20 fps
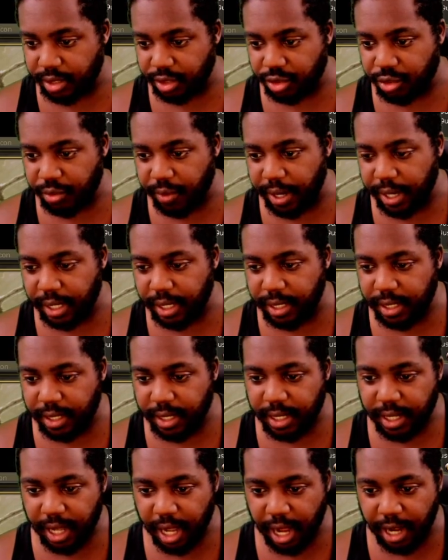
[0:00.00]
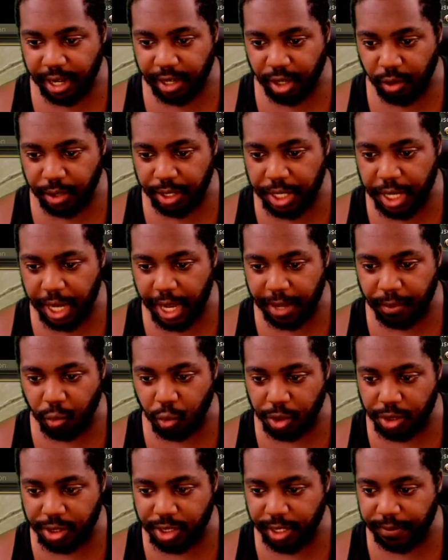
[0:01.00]
is great. I know he had
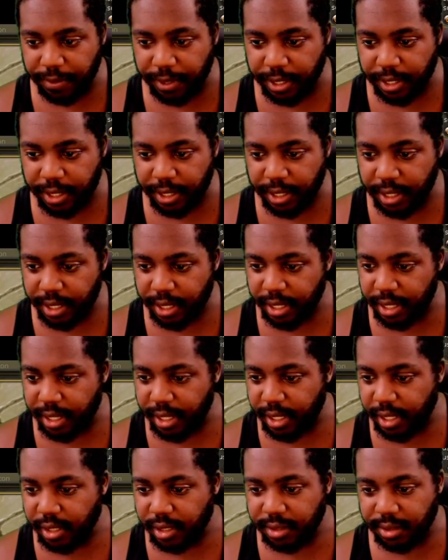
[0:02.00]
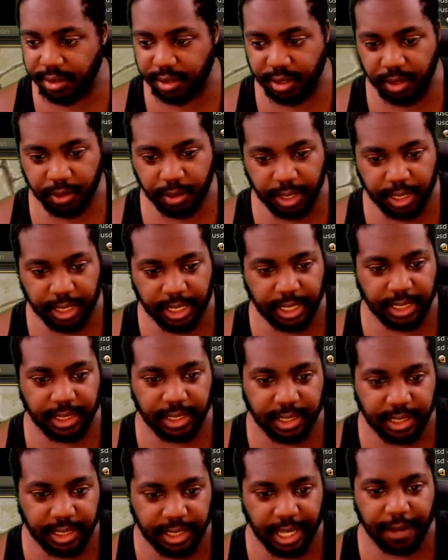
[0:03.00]
more stuff here, so he's
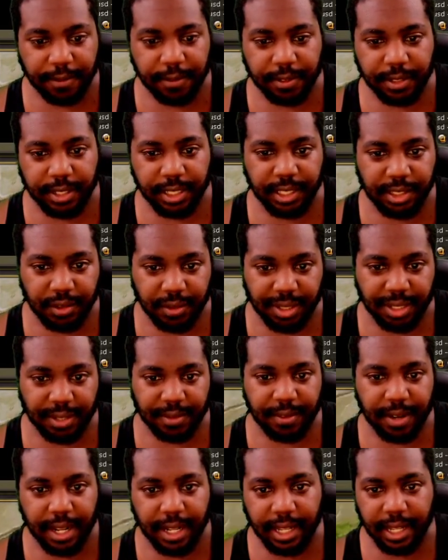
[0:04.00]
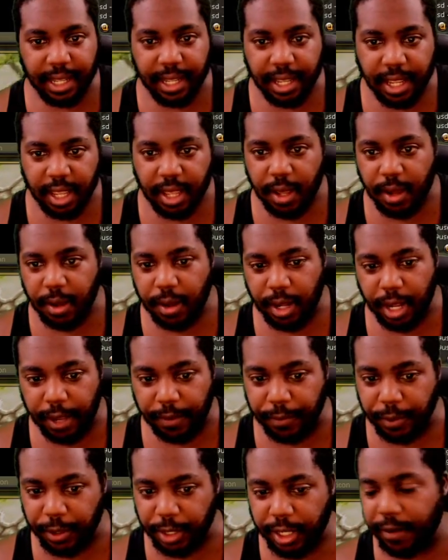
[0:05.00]
definitely doing it right.
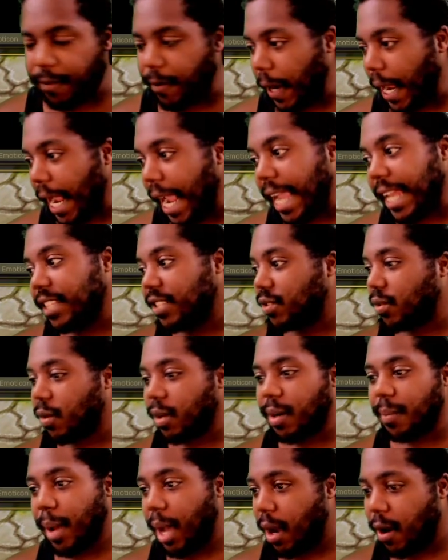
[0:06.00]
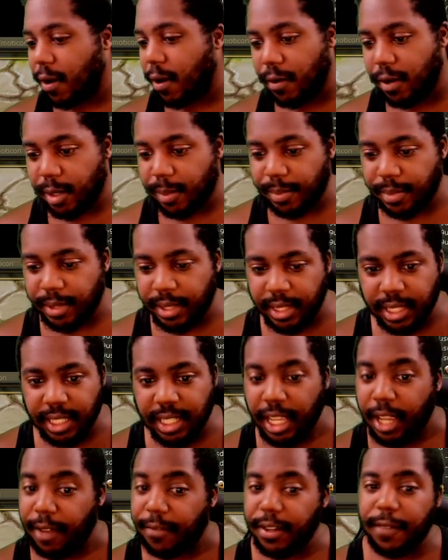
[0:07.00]
If you're looking for any sort of power-up,
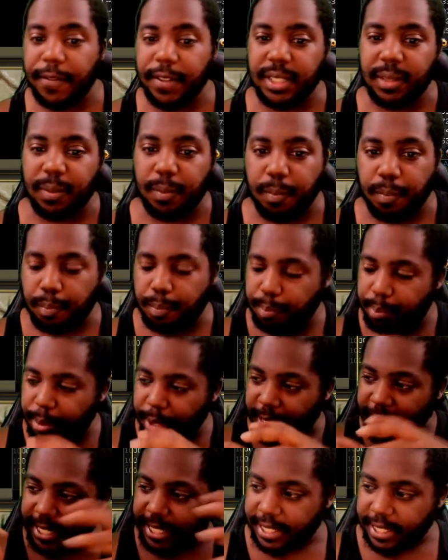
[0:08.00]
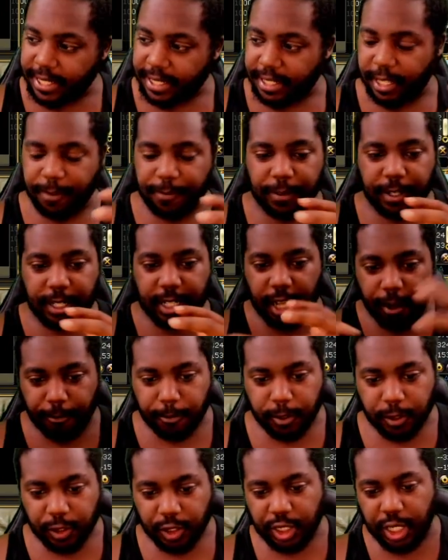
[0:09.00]
even if it's blanketed, if it
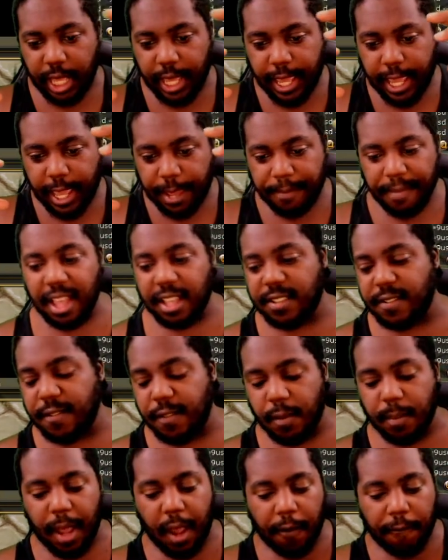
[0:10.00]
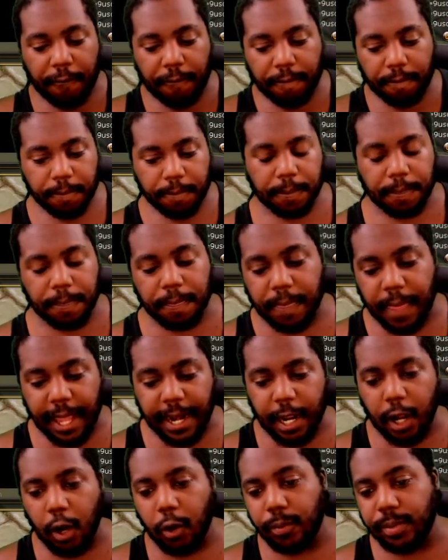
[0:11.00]
covers massive amount,
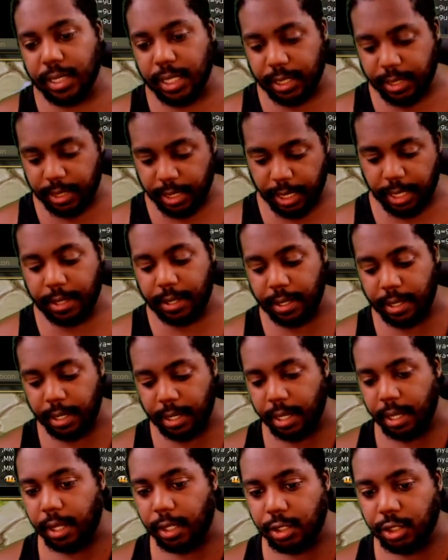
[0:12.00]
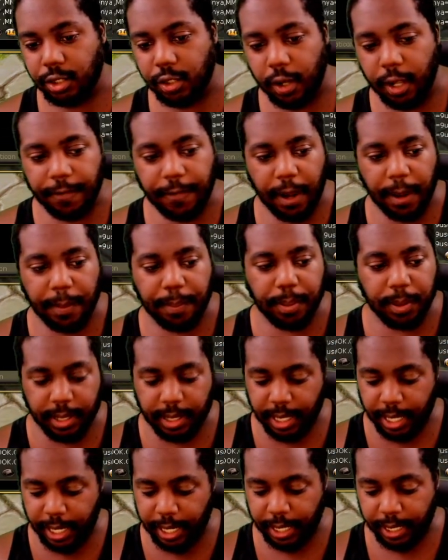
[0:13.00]
that helps a ton. So if I put
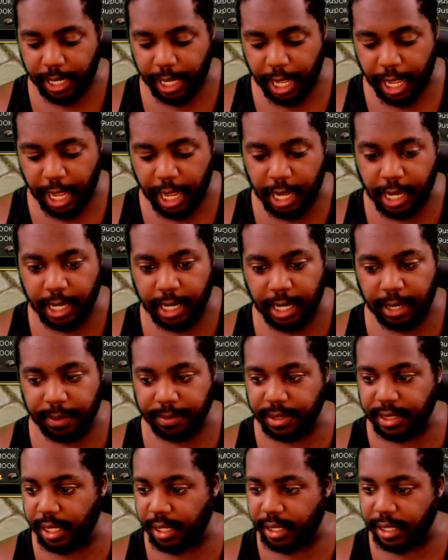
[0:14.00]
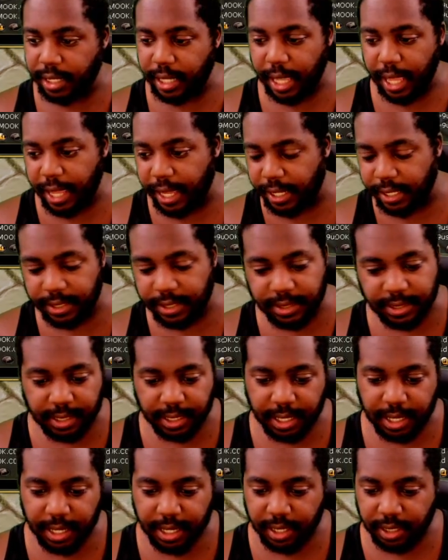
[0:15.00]
like, I'm selling eggs,
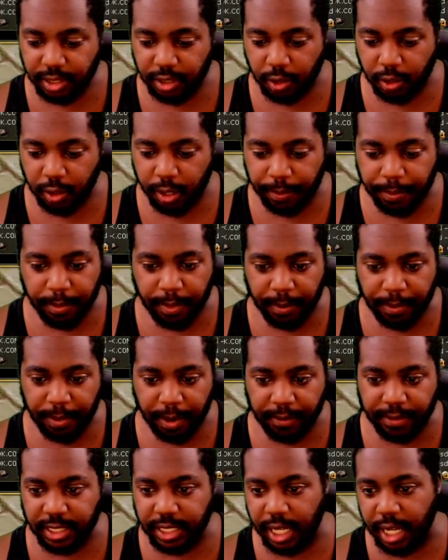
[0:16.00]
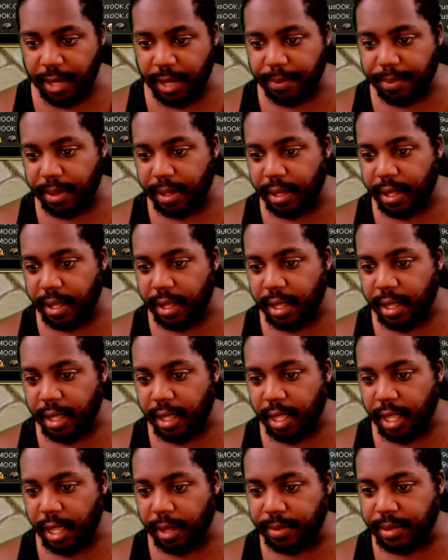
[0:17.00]
so I put my private shop,
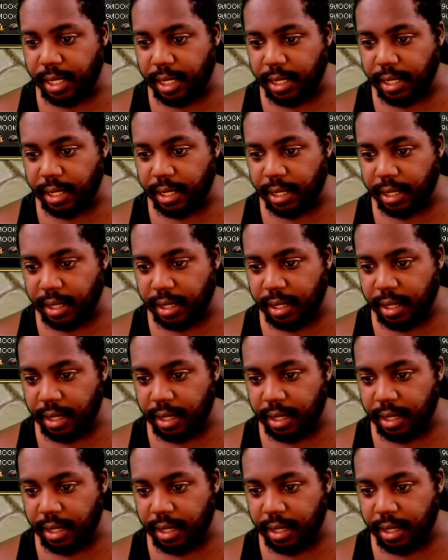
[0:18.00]
I'm selling